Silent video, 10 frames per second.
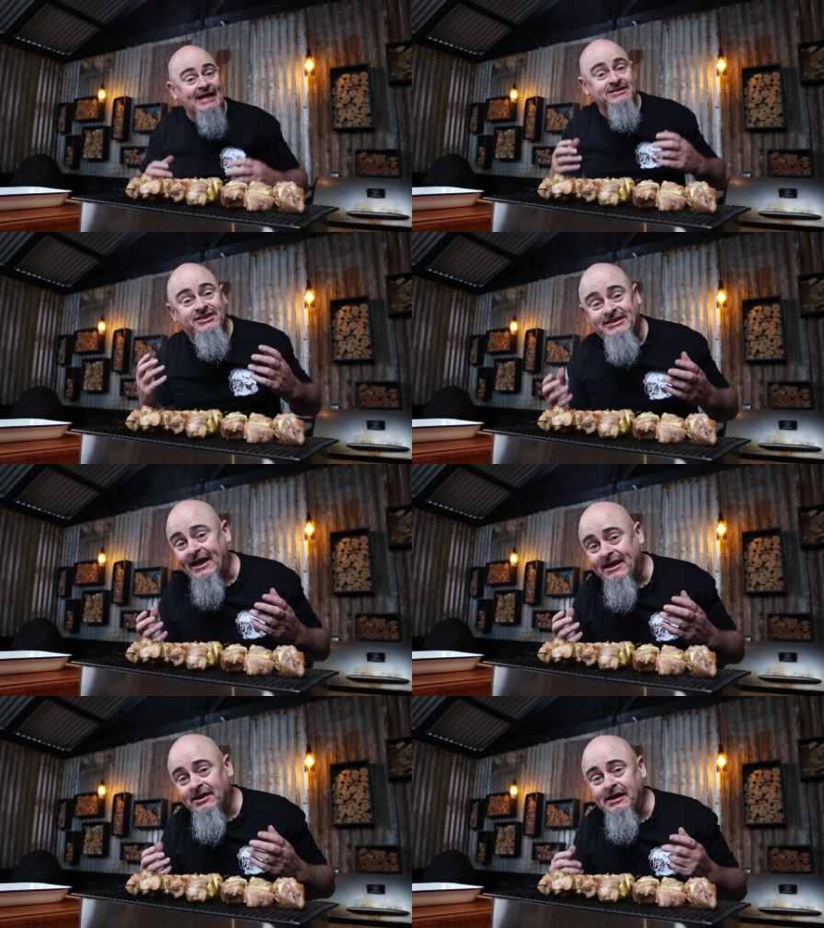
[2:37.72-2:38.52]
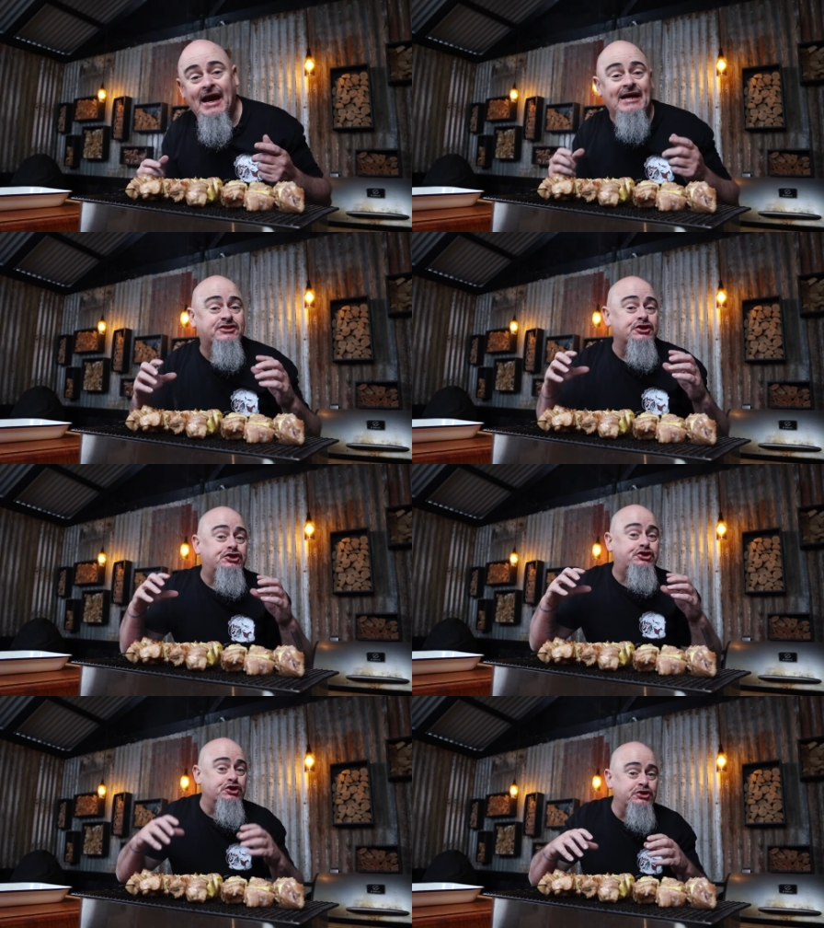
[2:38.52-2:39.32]
and secondly as the
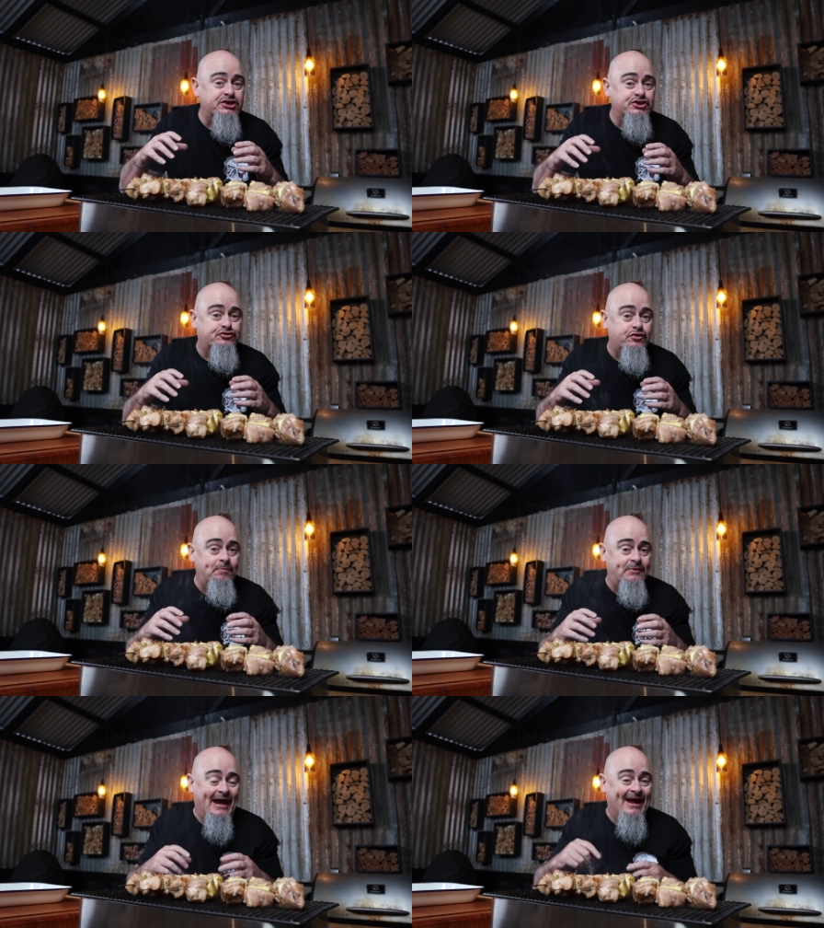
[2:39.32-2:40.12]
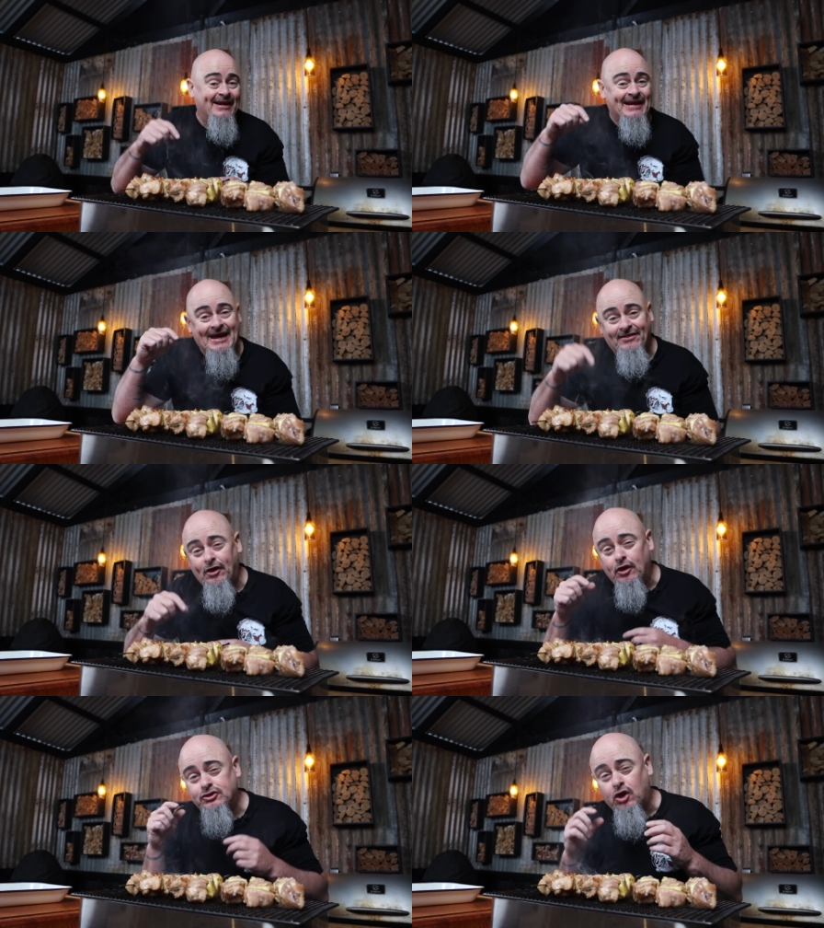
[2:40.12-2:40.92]
juices drip down and hit
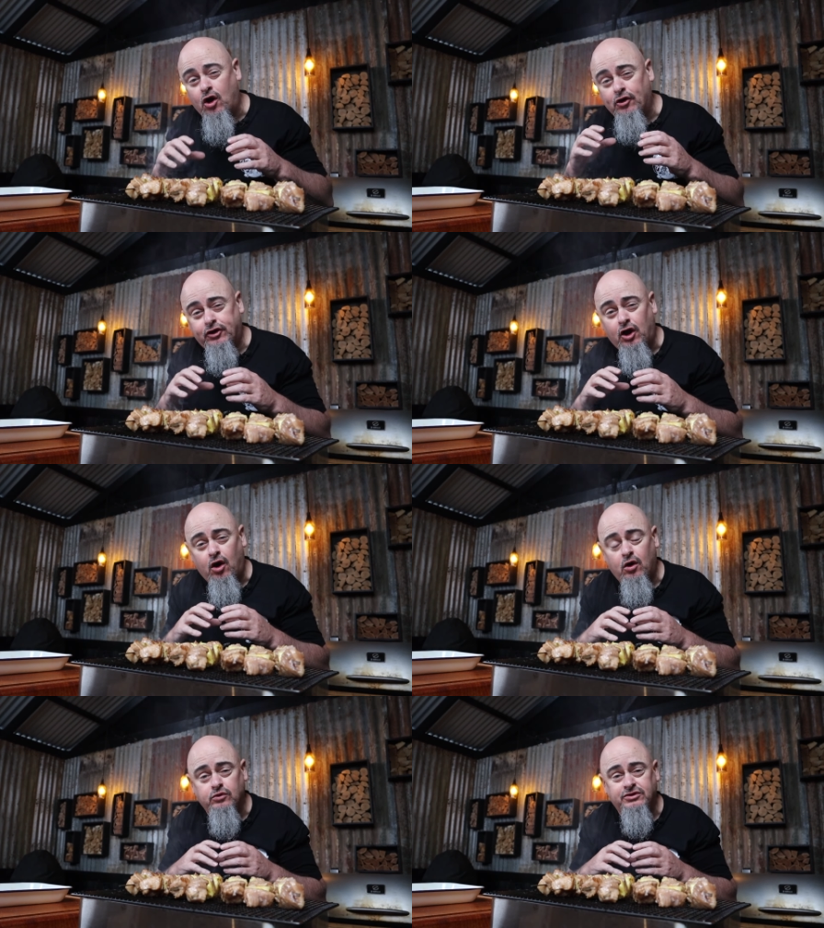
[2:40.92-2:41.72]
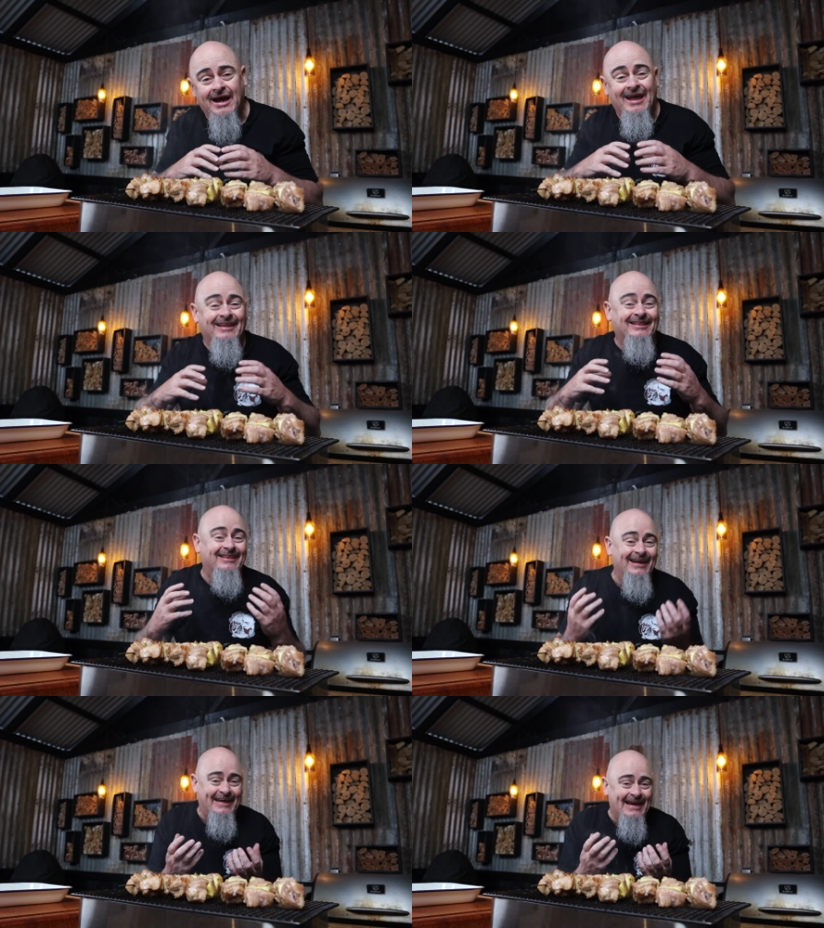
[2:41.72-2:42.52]
those hot coals
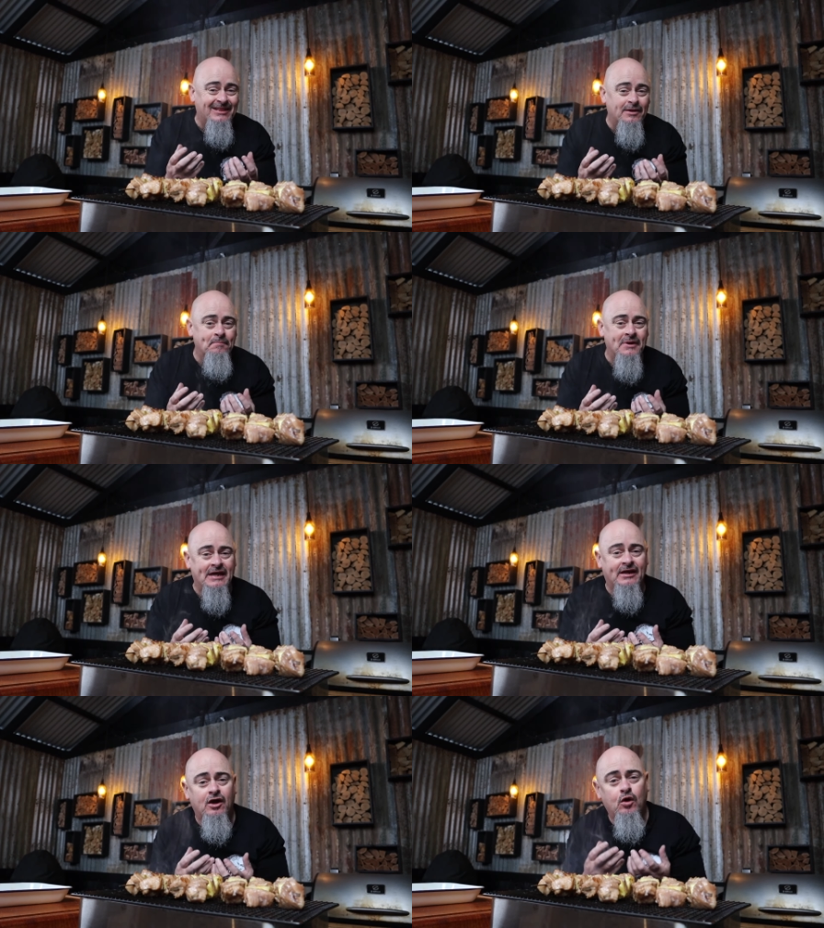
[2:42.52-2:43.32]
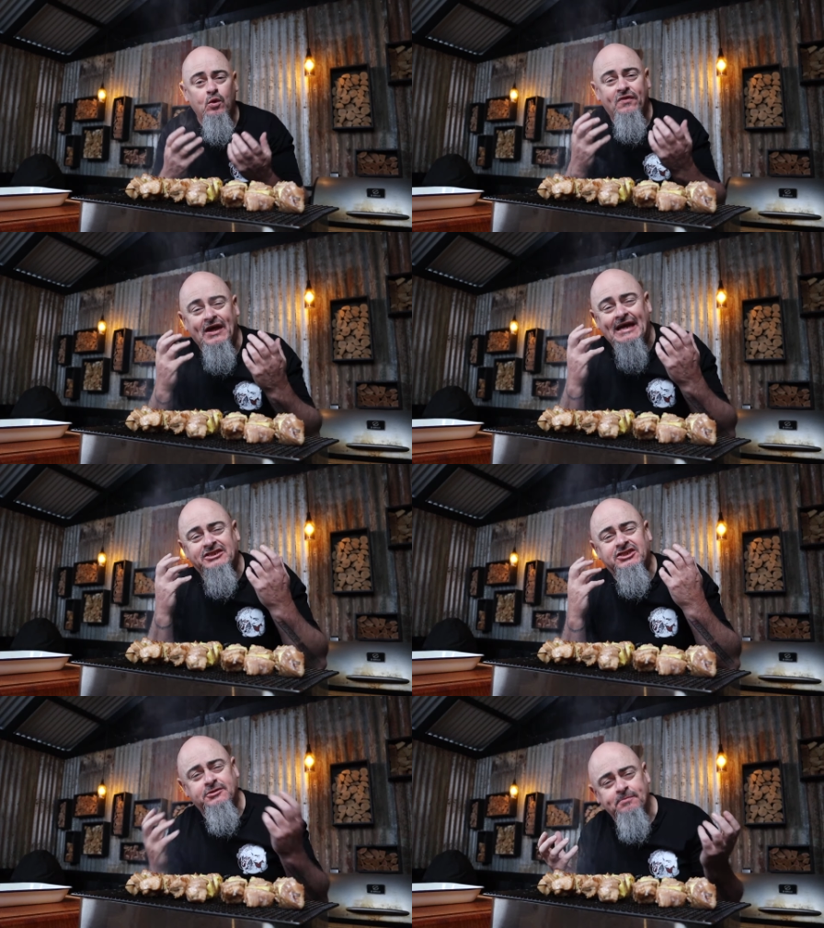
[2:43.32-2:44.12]
licking the meat with that
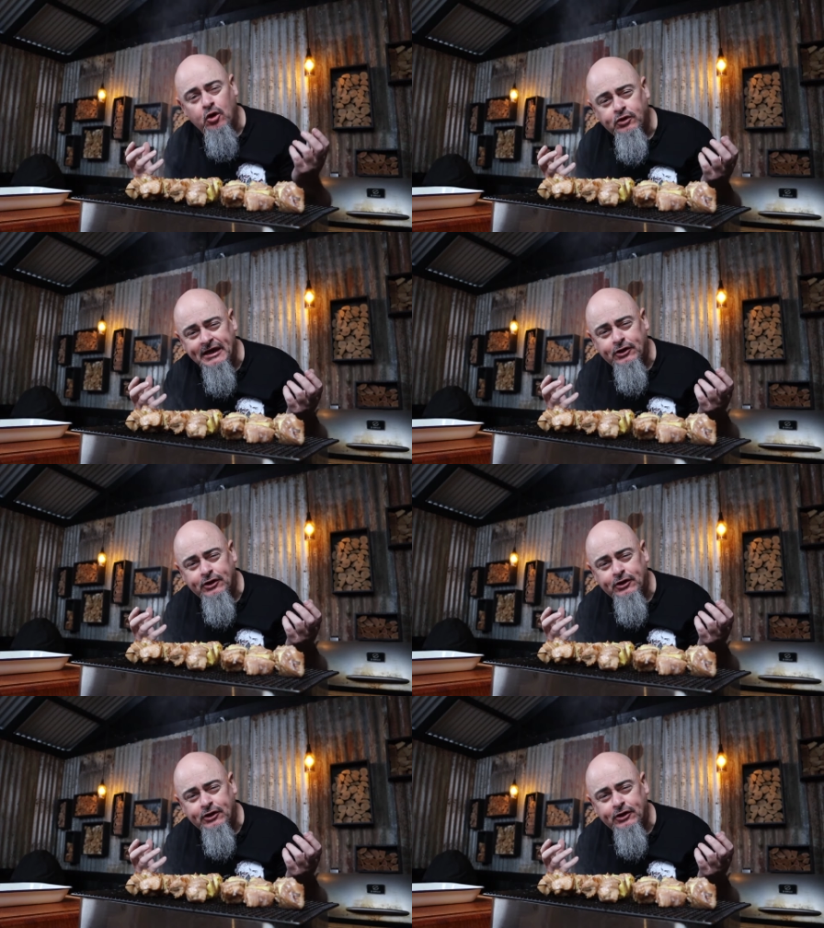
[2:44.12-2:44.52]
smoky